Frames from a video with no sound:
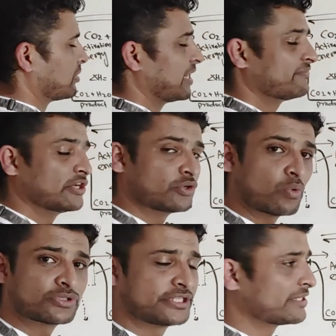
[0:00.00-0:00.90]
If they
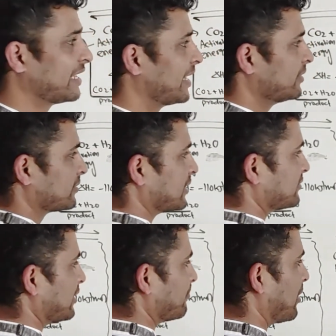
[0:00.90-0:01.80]
don't say that, then
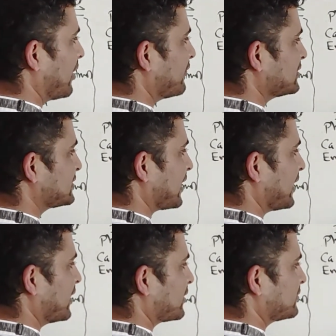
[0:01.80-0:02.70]
they might will
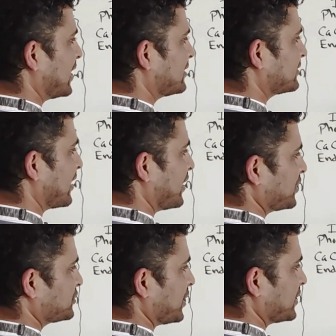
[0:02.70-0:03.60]
say delta
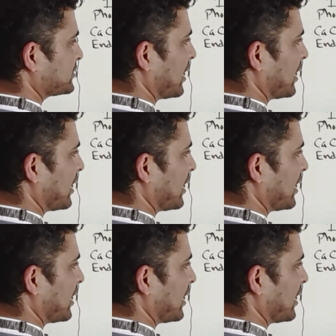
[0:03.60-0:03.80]
H is